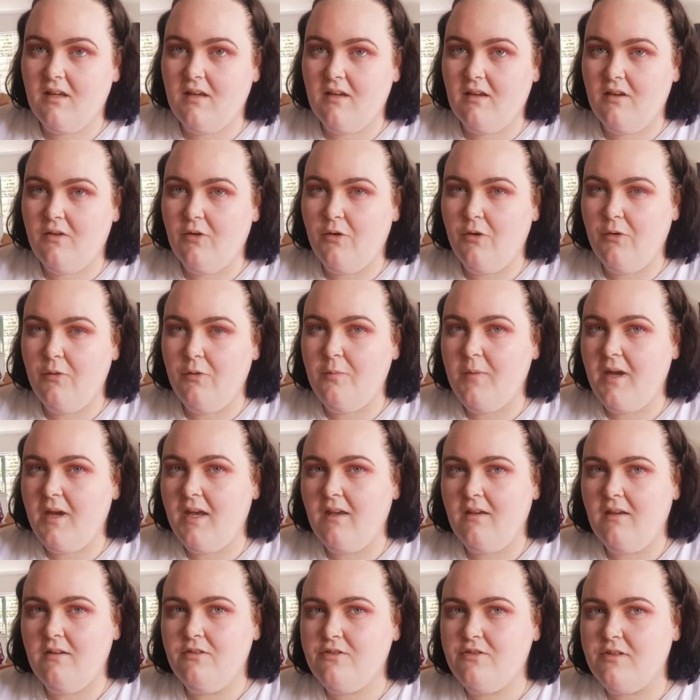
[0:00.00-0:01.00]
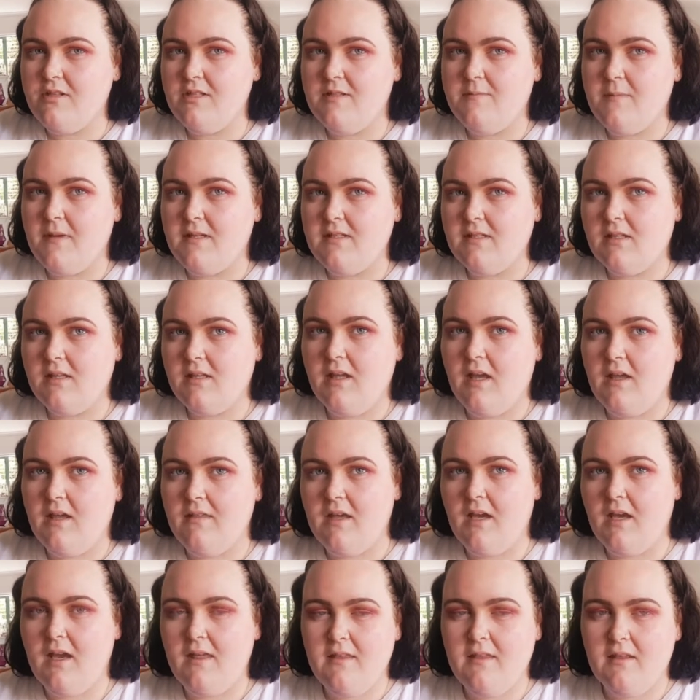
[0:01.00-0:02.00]
all my injuries basically, I
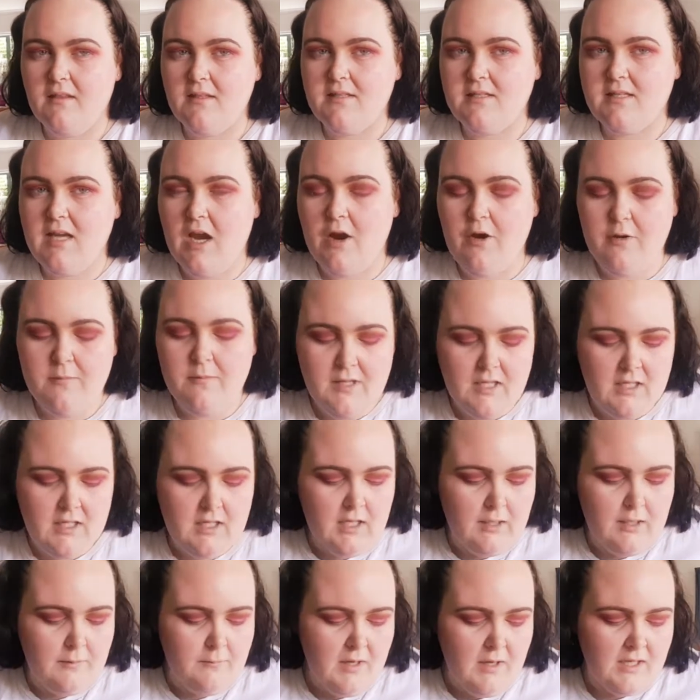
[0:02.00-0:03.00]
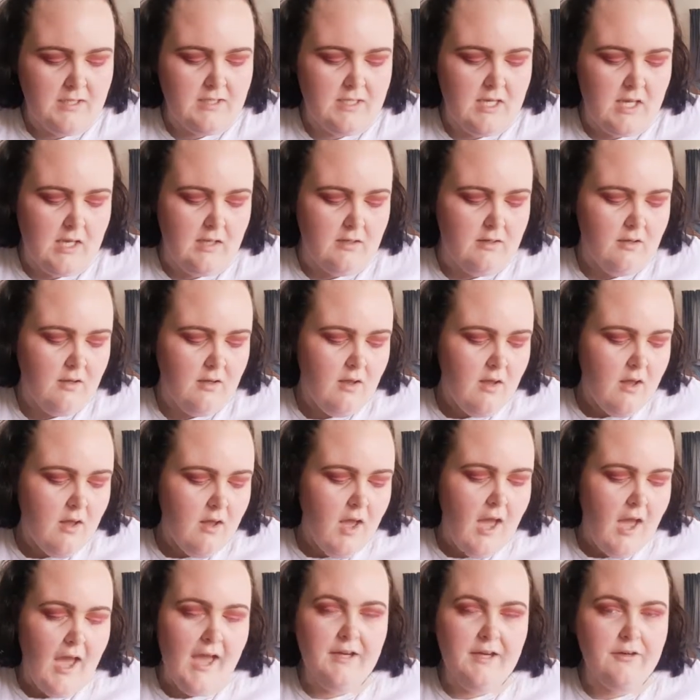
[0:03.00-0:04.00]
think. I think the scar on my knee, my dad,
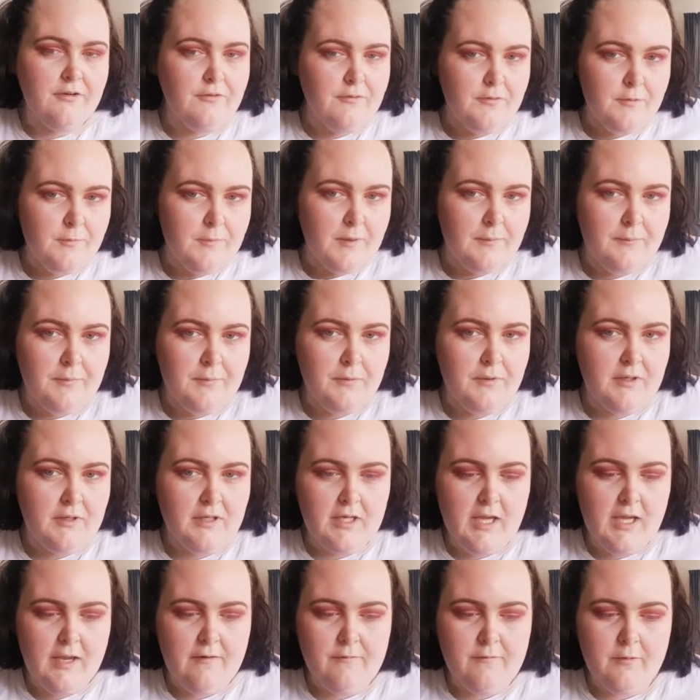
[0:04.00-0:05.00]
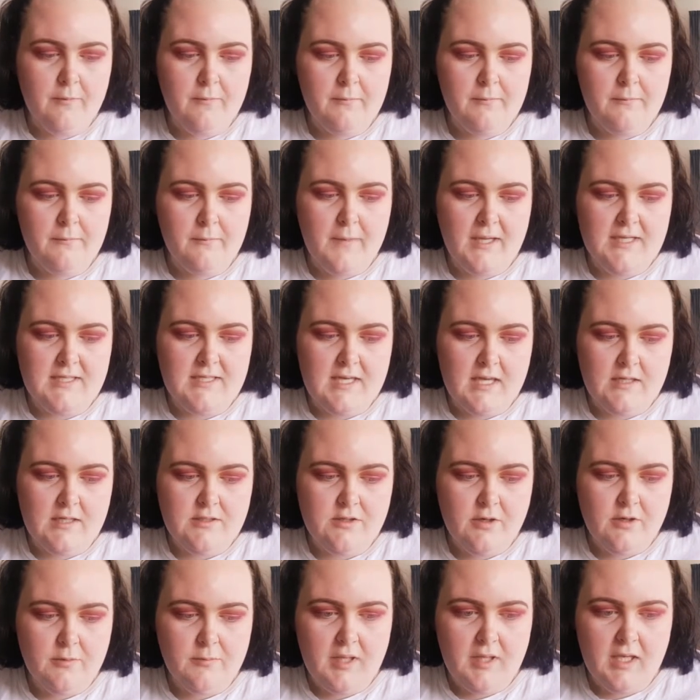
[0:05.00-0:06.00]
I don't remember where it came from. My dad
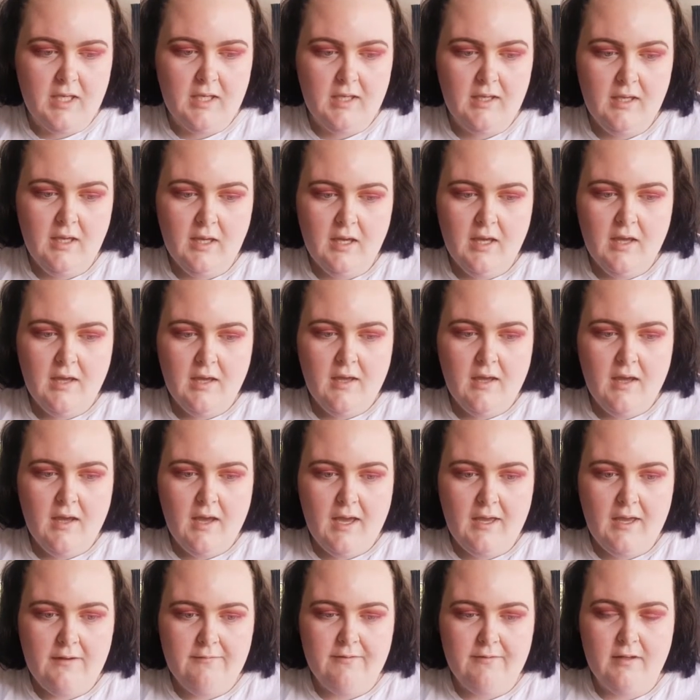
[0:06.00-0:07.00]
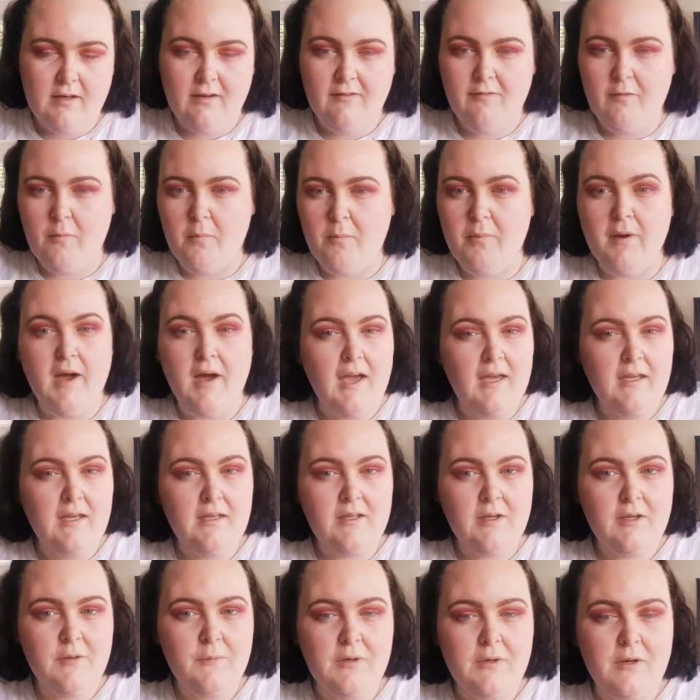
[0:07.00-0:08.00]
told me I fell off a
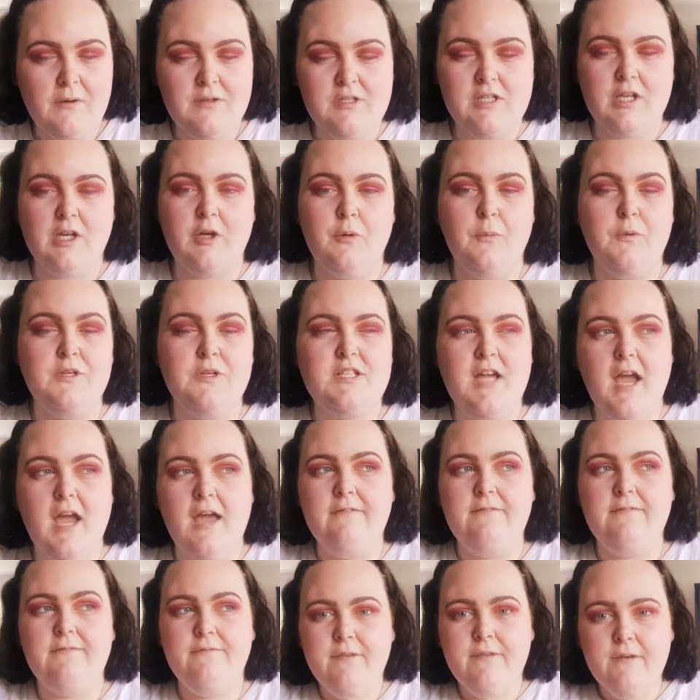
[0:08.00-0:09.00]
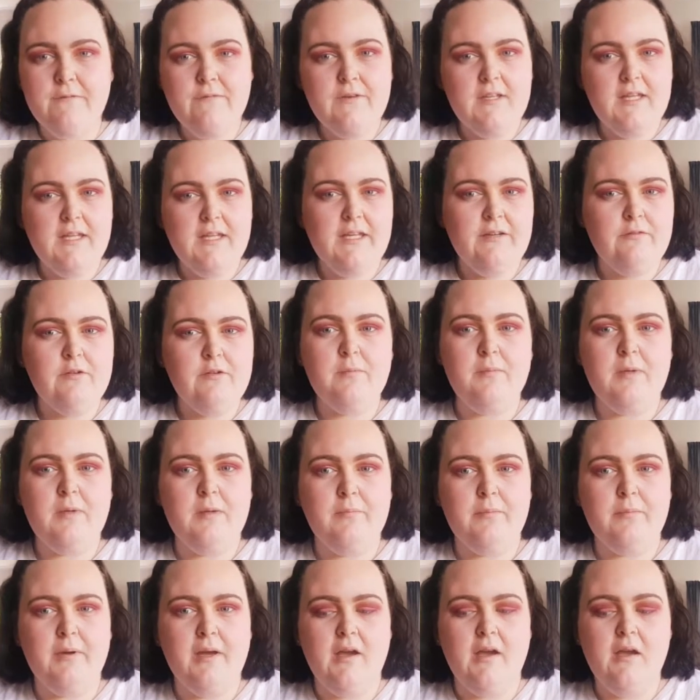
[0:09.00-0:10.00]
bike when I was younger, which I vividly
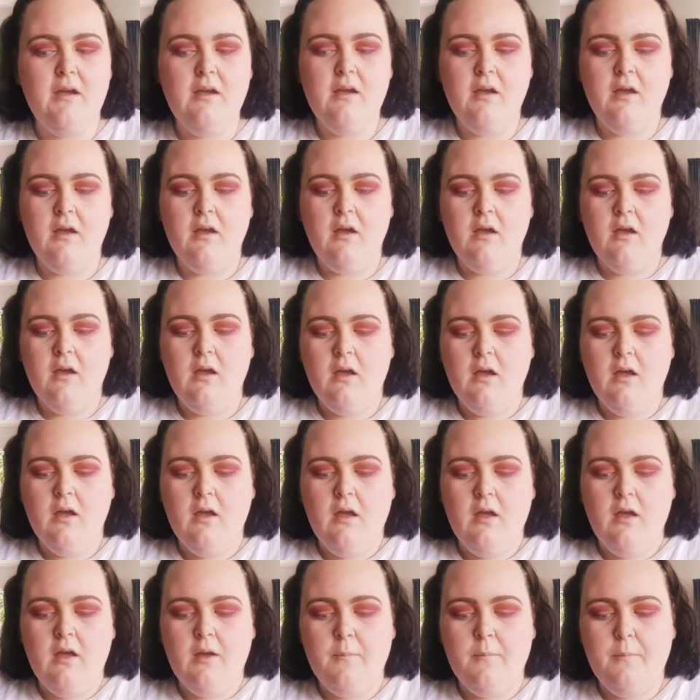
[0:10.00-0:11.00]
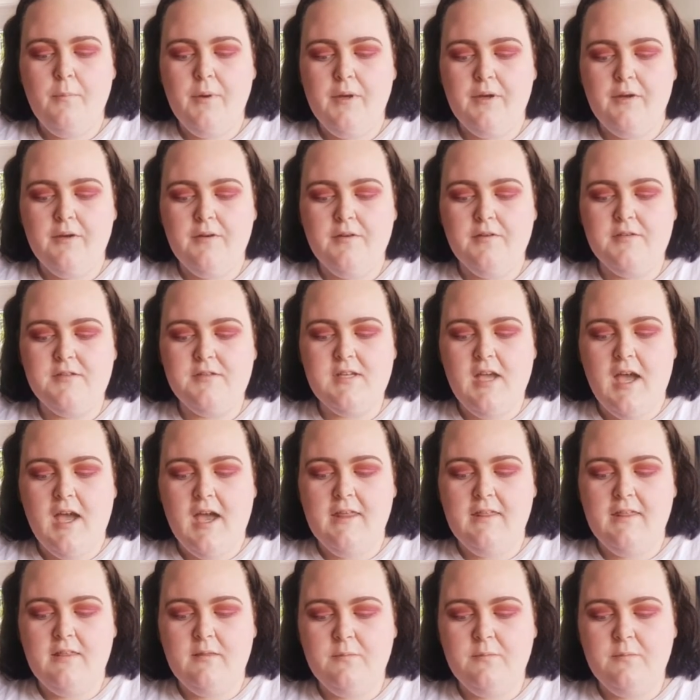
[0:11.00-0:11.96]
remember because I